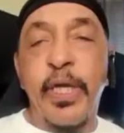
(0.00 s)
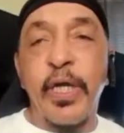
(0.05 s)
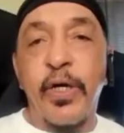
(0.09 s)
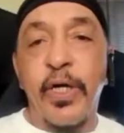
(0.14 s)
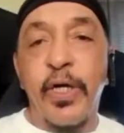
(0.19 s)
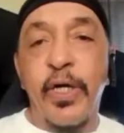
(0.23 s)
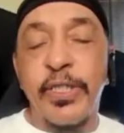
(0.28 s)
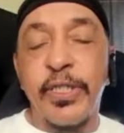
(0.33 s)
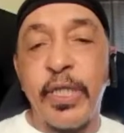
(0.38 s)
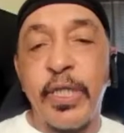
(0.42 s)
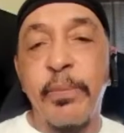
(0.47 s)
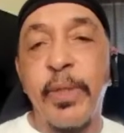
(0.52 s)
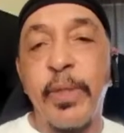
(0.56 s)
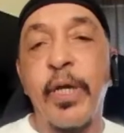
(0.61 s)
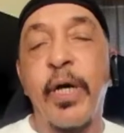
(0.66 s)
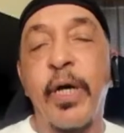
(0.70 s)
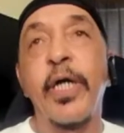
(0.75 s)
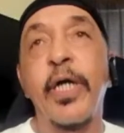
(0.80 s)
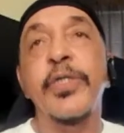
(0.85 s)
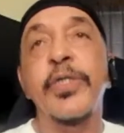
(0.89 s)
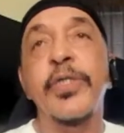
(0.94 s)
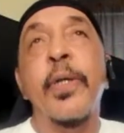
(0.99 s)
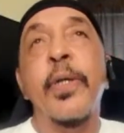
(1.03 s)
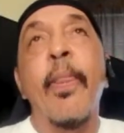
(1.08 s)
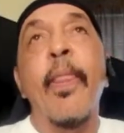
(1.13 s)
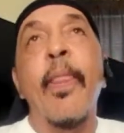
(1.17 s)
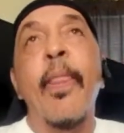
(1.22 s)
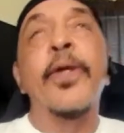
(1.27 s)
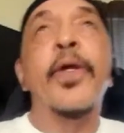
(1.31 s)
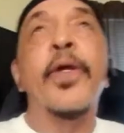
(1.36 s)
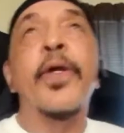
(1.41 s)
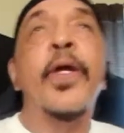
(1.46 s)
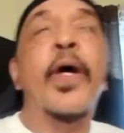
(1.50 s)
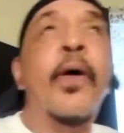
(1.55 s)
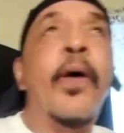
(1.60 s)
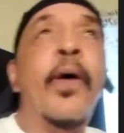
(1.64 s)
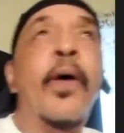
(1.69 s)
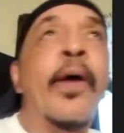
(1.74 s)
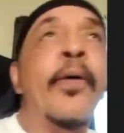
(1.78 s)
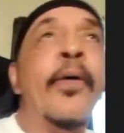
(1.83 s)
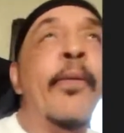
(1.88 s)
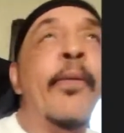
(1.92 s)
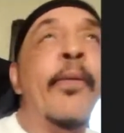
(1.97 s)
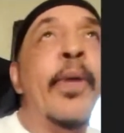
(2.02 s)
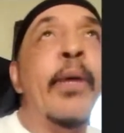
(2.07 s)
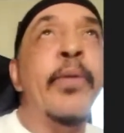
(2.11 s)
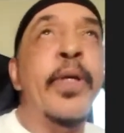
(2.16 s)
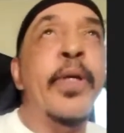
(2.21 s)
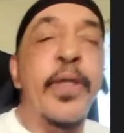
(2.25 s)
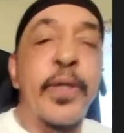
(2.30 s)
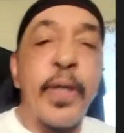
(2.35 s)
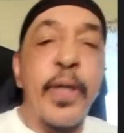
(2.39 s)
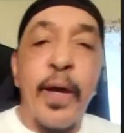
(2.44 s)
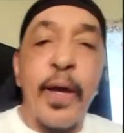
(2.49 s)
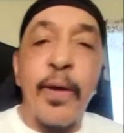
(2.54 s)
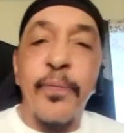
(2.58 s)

on seminars, you know, I remember